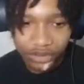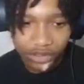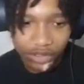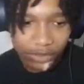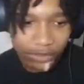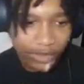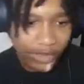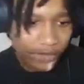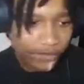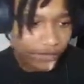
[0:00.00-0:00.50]

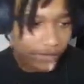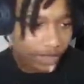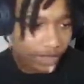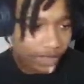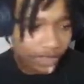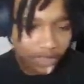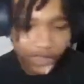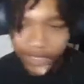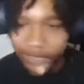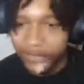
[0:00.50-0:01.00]
My
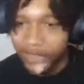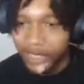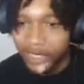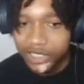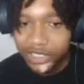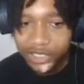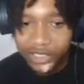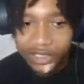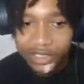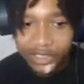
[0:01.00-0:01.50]
fucking life. That
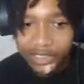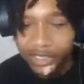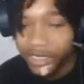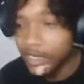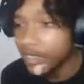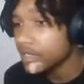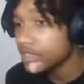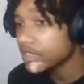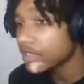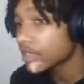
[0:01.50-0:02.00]
shit is sad,
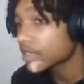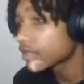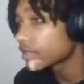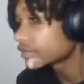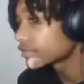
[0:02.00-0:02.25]
yo.